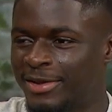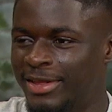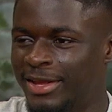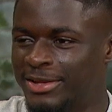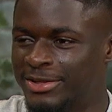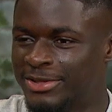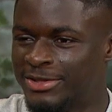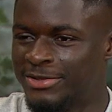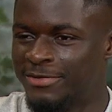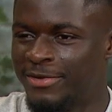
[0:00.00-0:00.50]

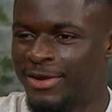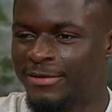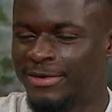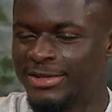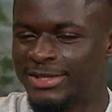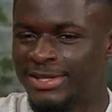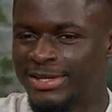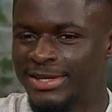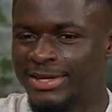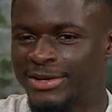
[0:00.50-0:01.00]
like, just to be able
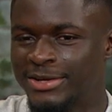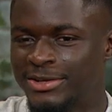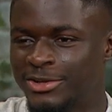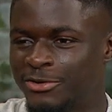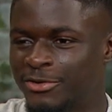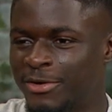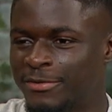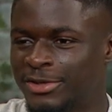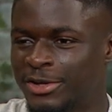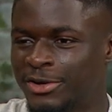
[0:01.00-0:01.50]
to, you
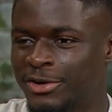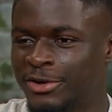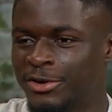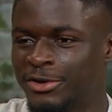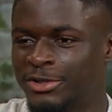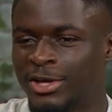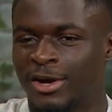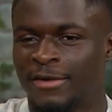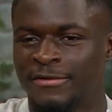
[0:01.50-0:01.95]
know, represent your country.